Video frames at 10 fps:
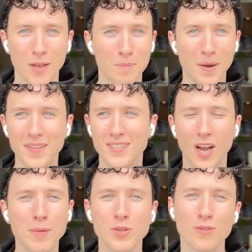By the
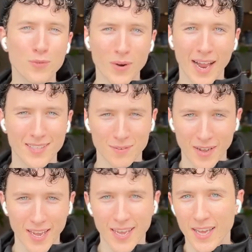time you do 4 counts of
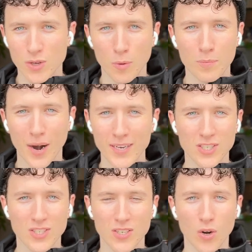8, your brain is
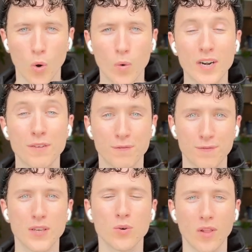just going to already
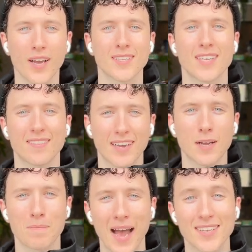feel like it's at that
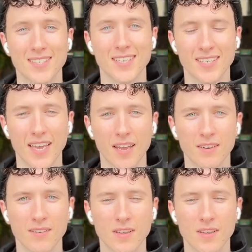capacity again.